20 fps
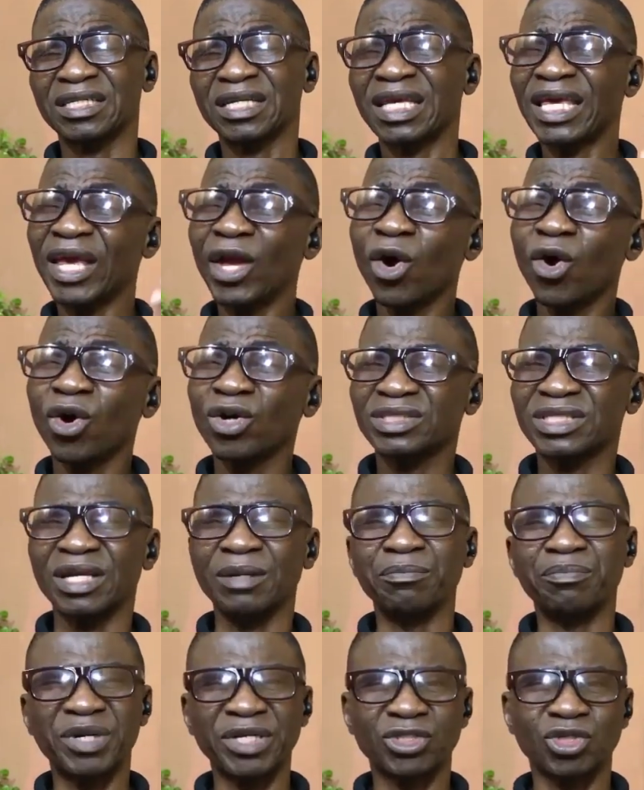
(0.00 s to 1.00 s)
cure
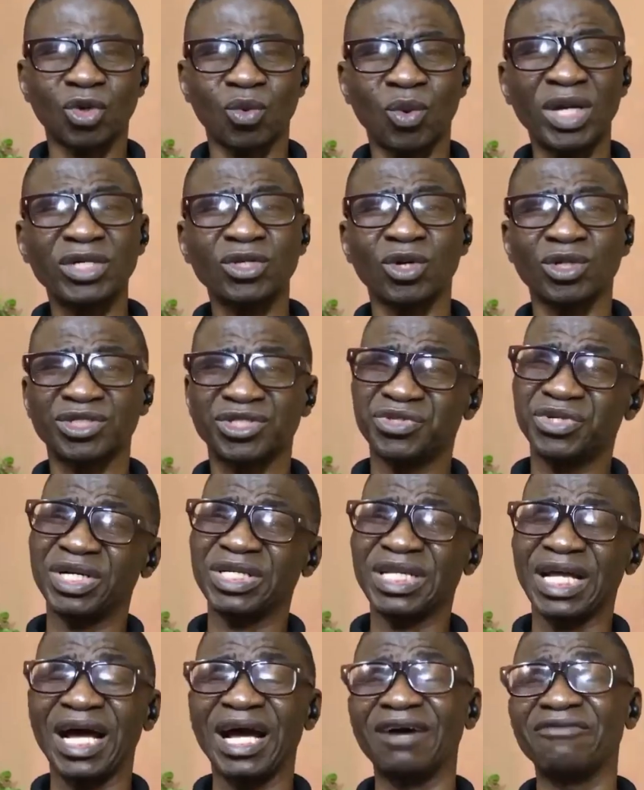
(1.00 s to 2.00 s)
temperature. When your
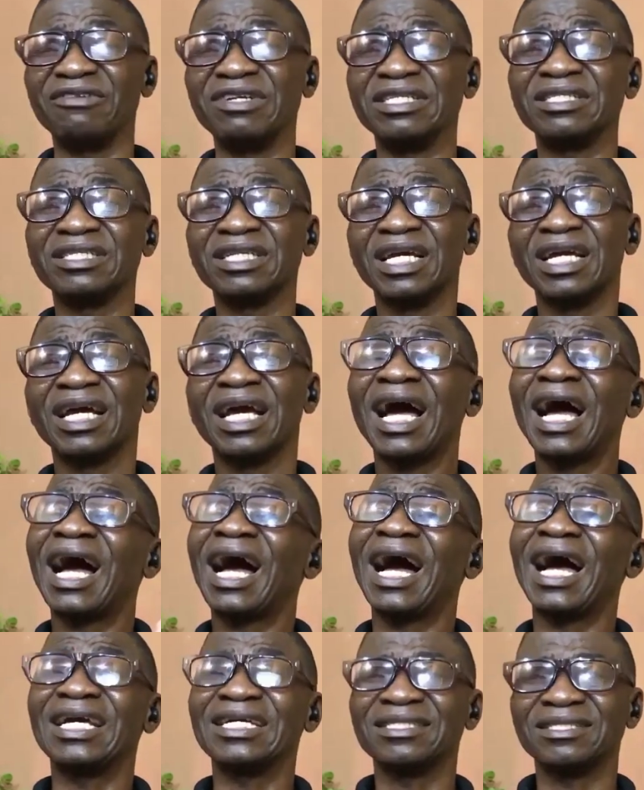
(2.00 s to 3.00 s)
children are having
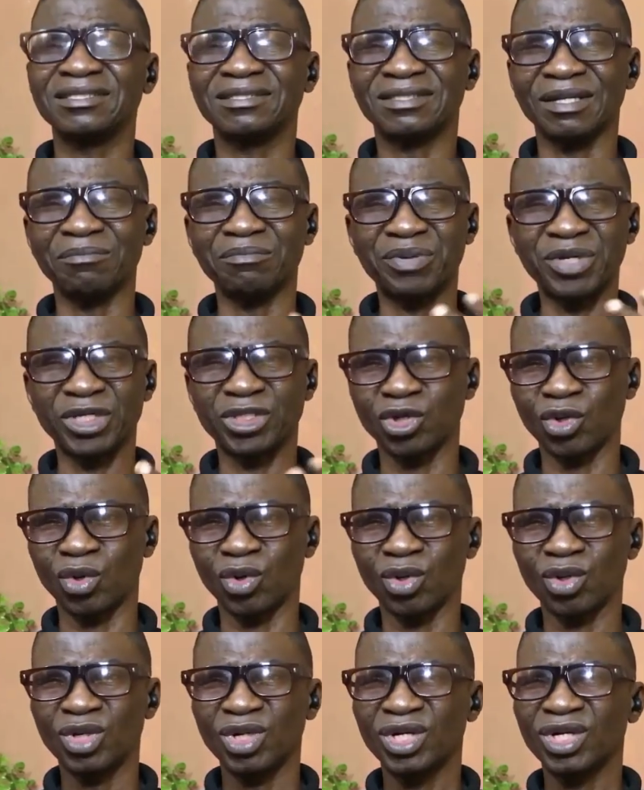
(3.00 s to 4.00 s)
high temperature,
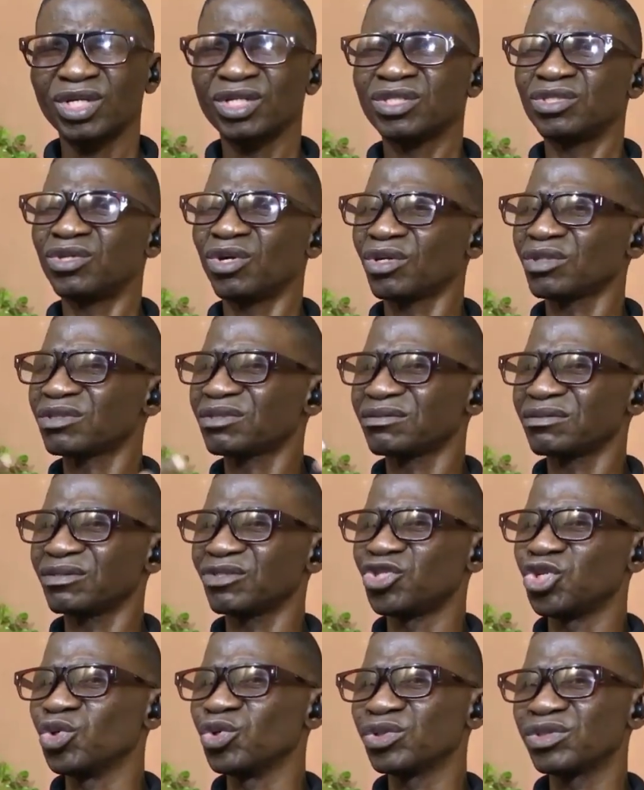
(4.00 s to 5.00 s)
just
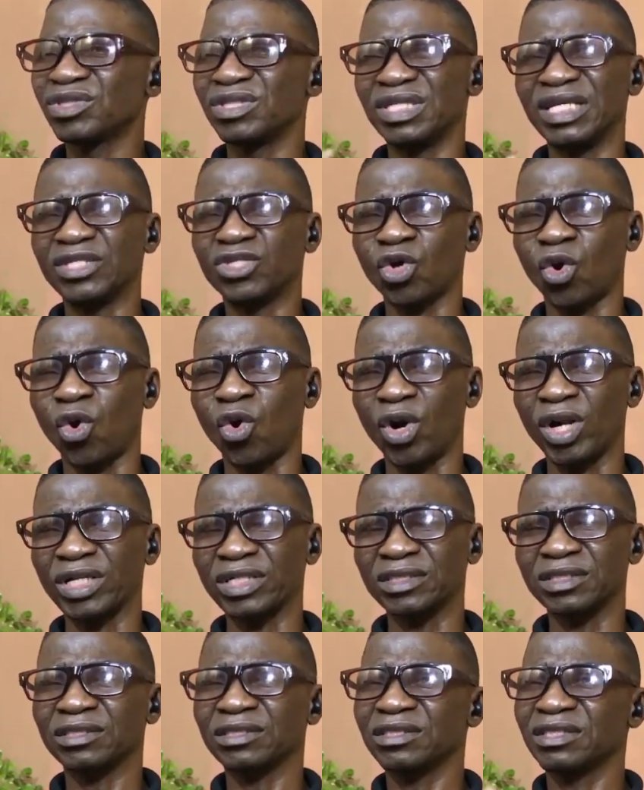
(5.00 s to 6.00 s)
use this
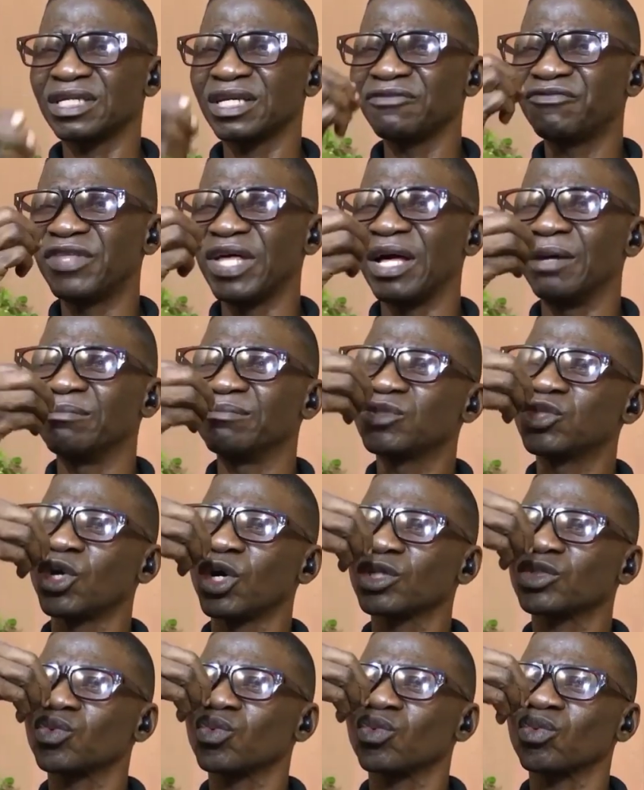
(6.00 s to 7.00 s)
oil. Give them
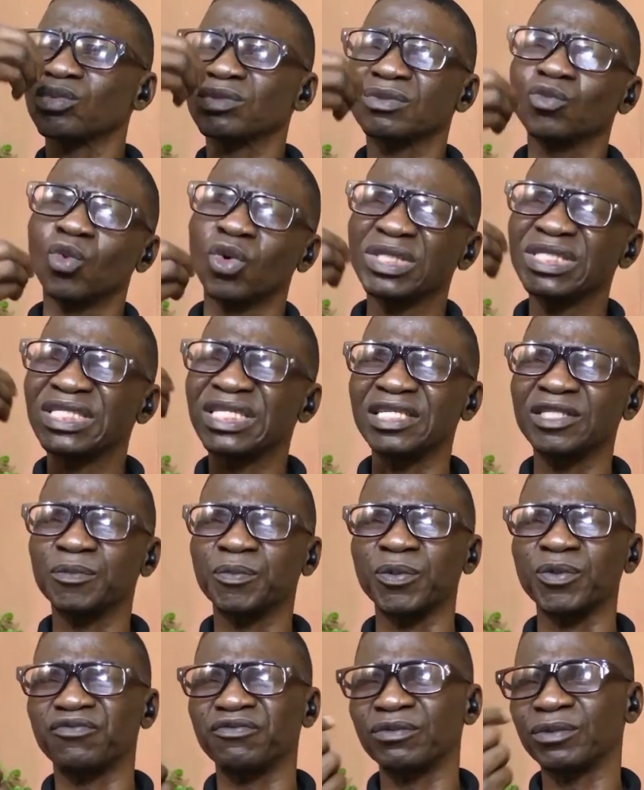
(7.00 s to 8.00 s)
just one
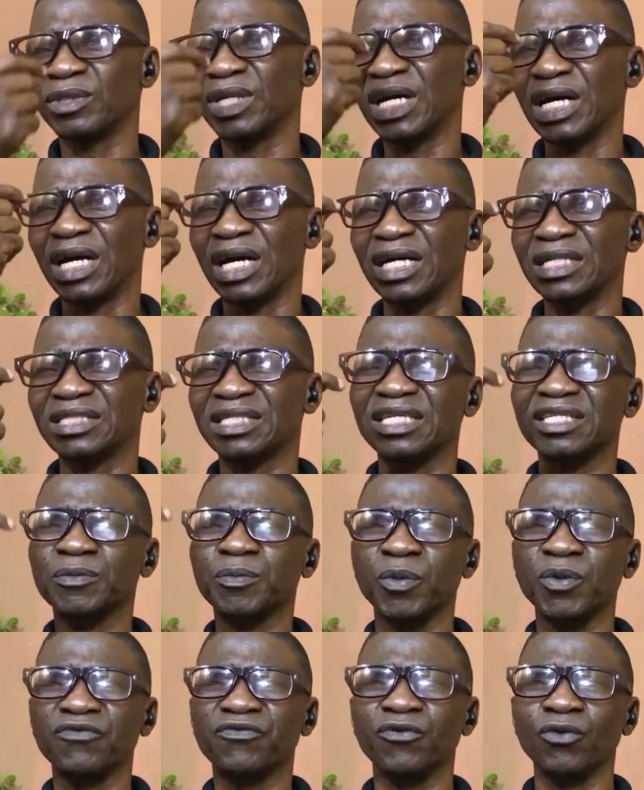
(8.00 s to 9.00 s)

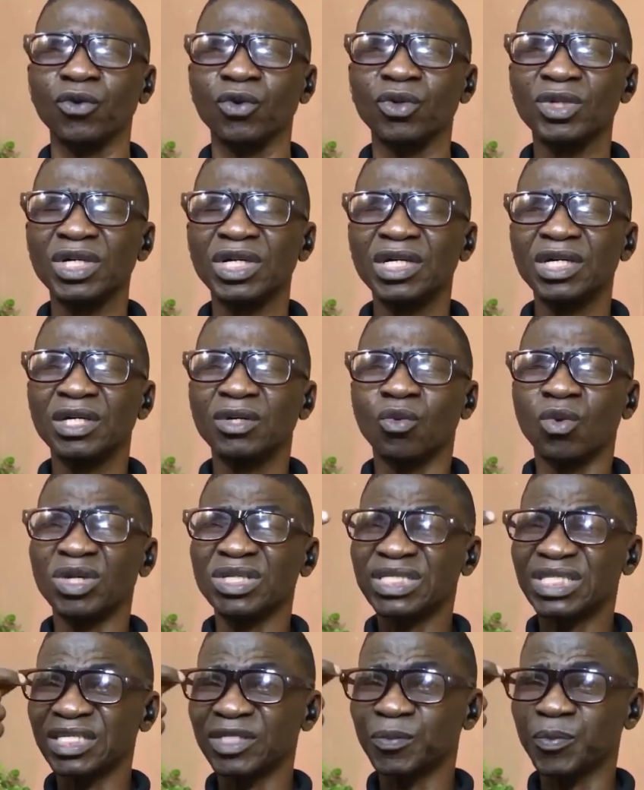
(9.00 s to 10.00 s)
teaspoonful,
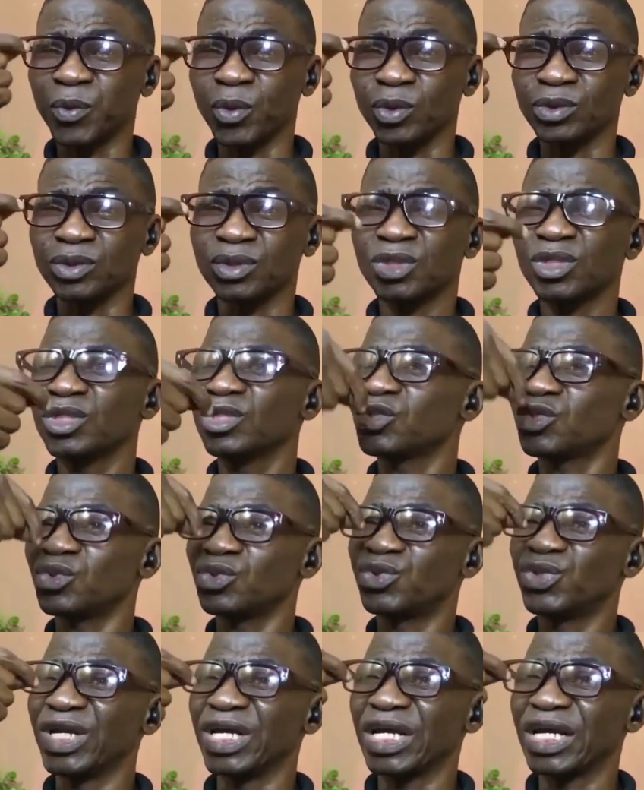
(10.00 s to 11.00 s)
1 teaspoon to
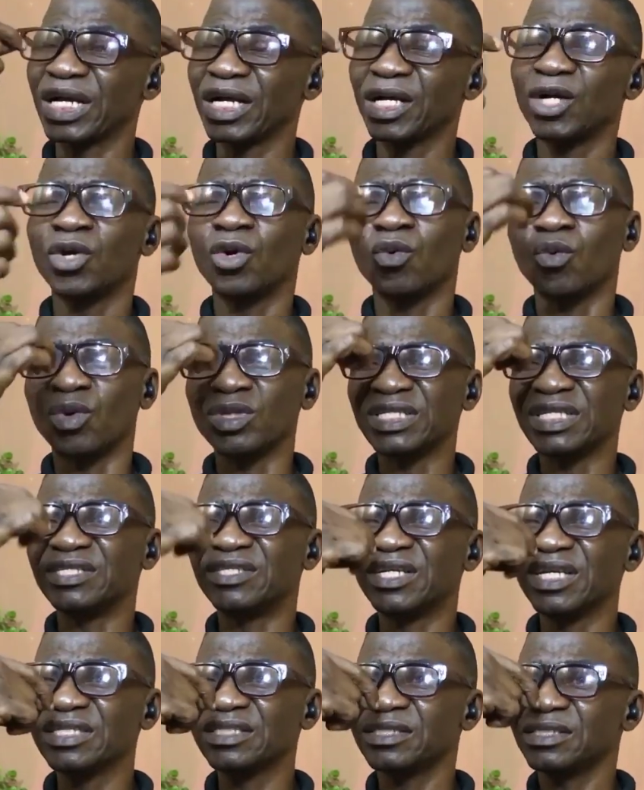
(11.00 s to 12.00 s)
drink. Once they
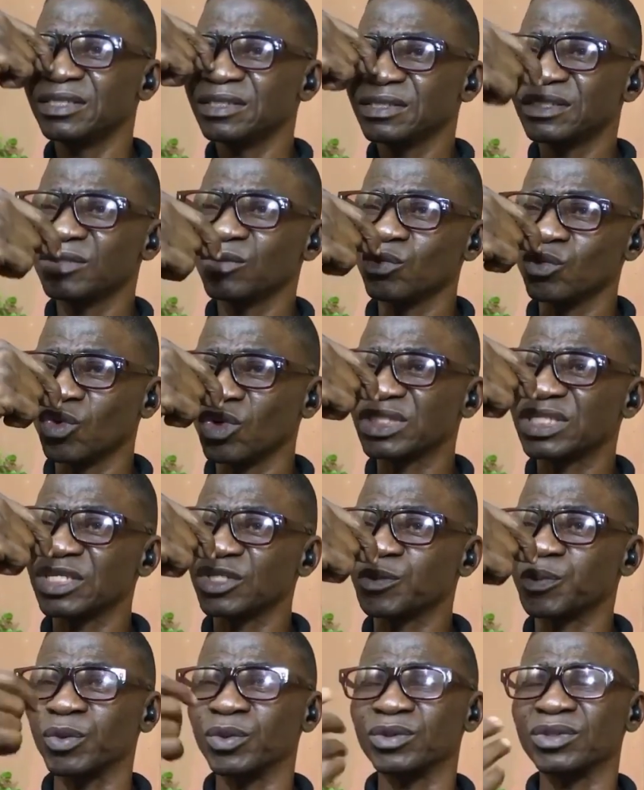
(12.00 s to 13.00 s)
drink 1
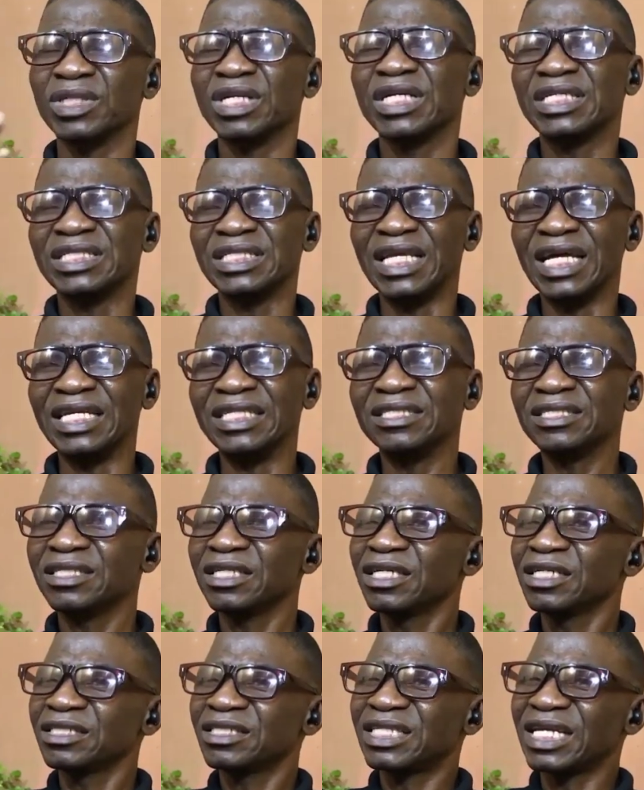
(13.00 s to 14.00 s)
teaspoon, then
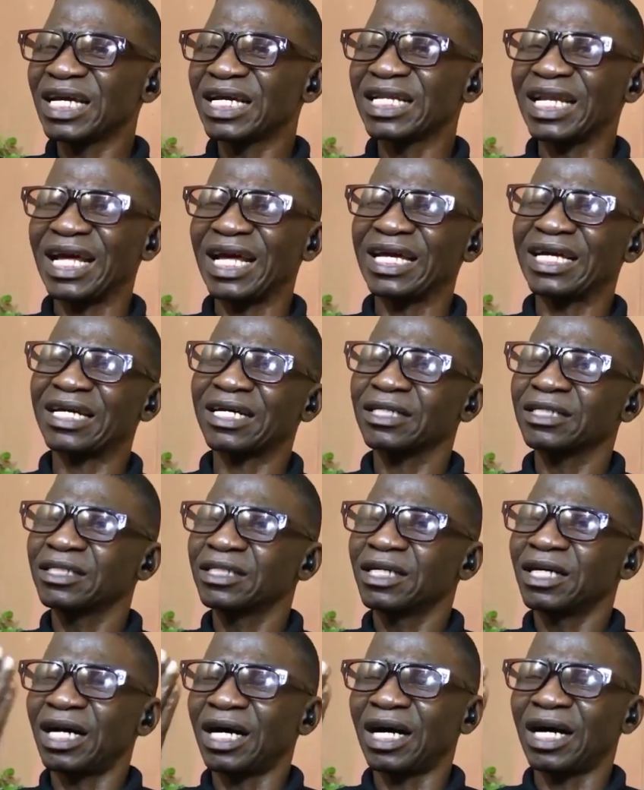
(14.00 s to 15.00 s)
take like
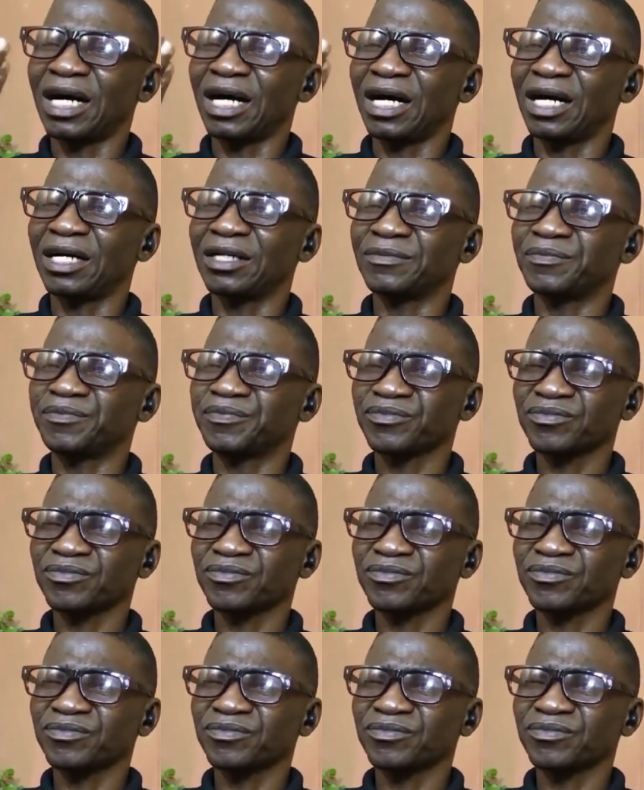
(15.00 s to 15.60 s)
10